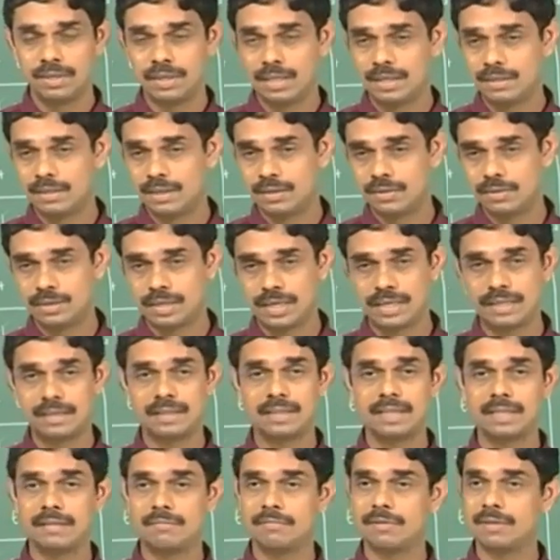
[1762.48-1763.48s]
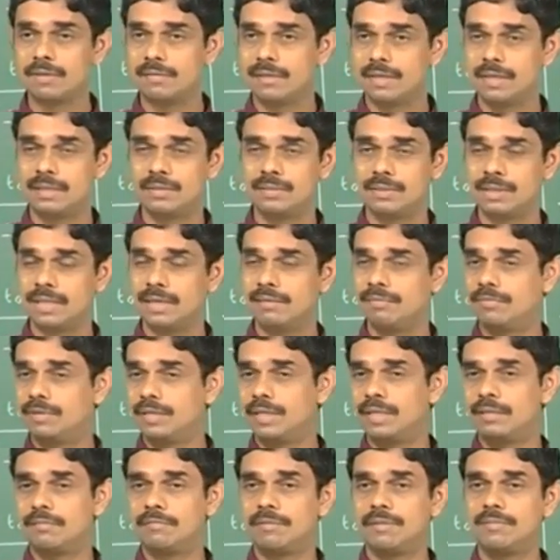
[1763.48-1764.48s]
that that was the right running wave, and there was a left
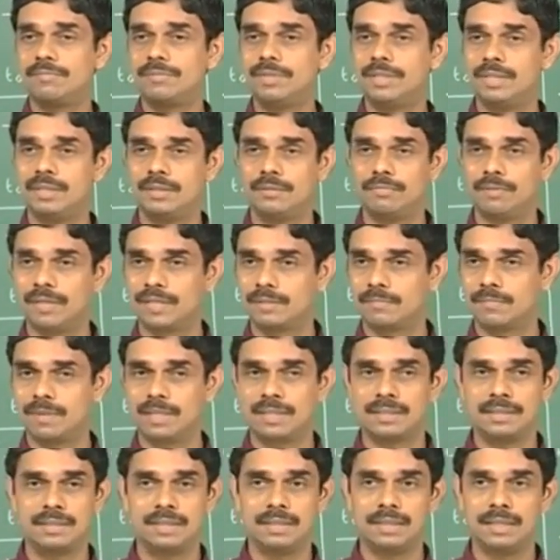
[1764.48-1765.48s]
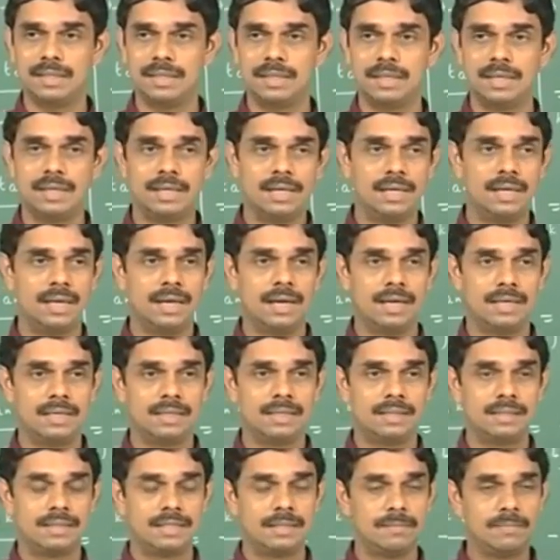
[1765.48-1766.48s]
running wave G of x plus C T, and
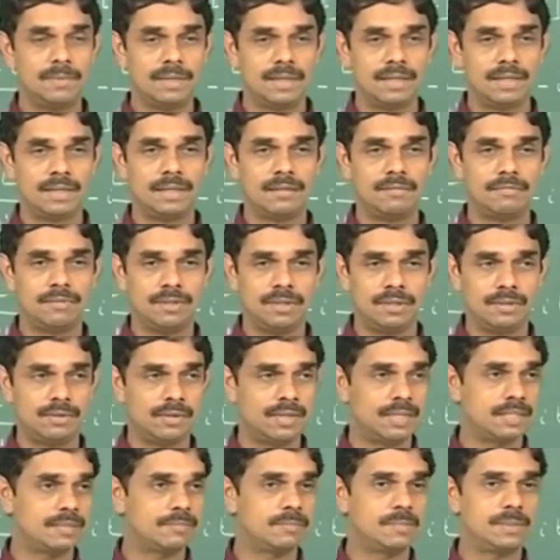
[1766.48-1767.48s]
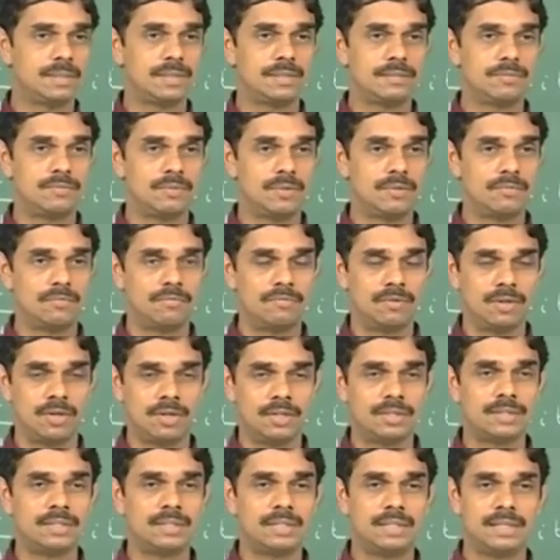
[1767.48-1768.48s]
similarly we wrote expressions for
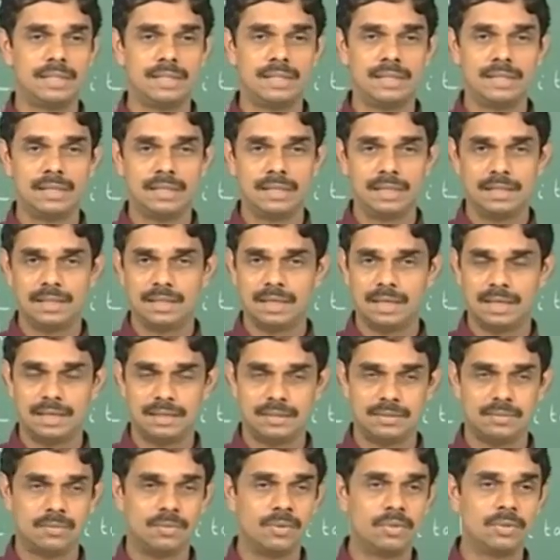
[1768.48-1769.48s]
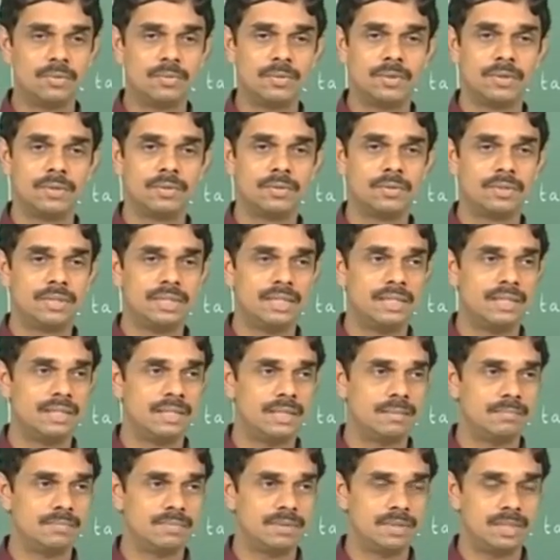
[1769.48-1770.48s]
velocity as one over rho C
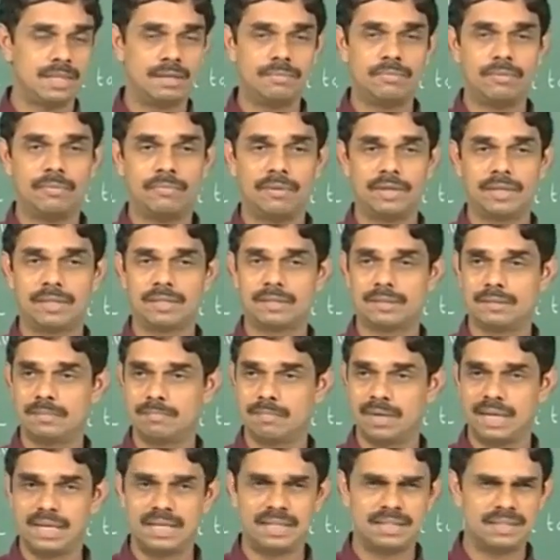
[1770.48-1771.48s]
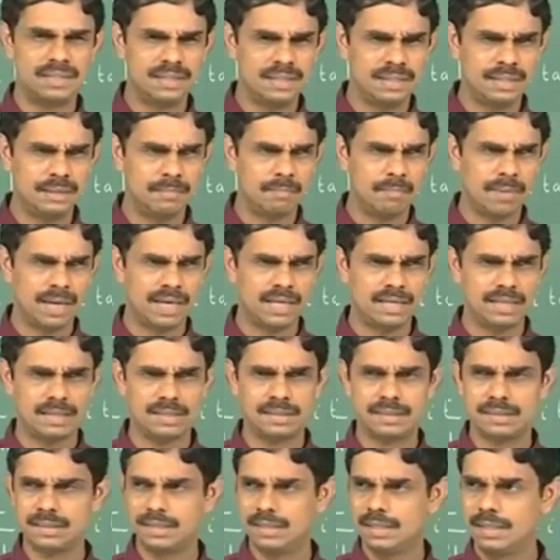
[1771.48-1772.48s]
times F of x minus C T
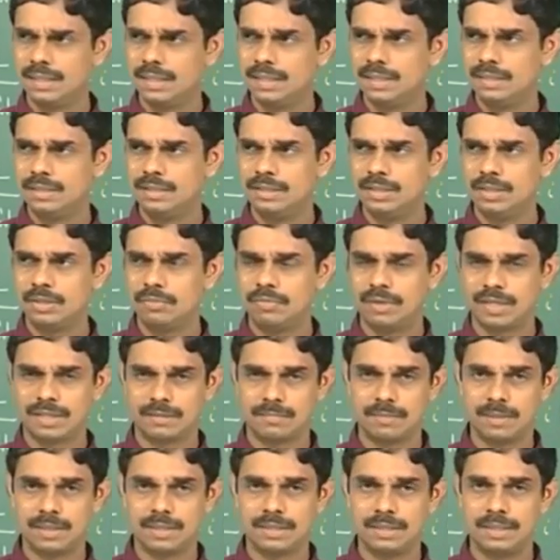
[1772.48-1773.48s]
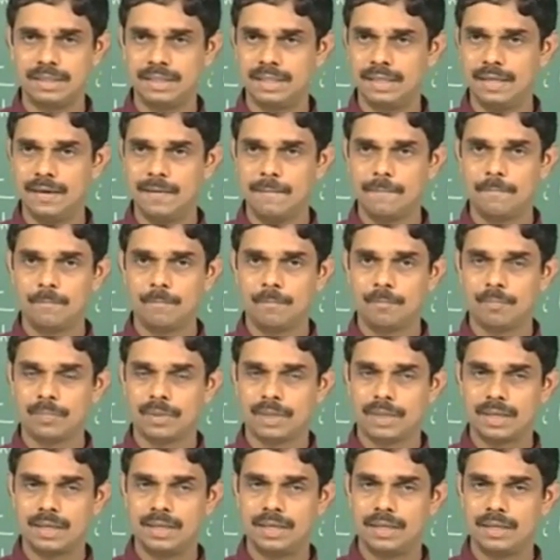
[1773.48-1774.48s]
minus G of x plus C T.
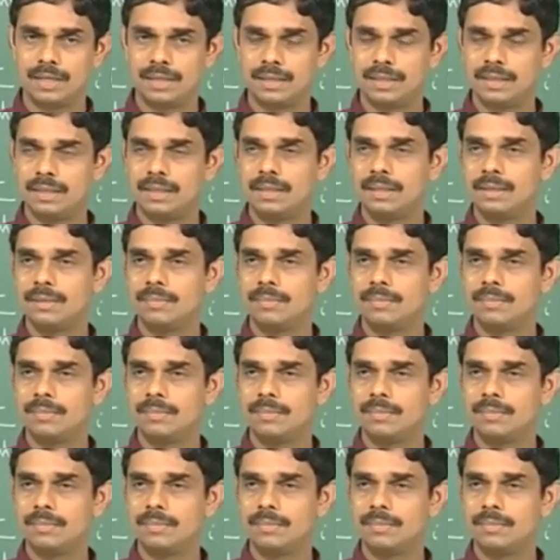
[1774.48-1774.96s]
And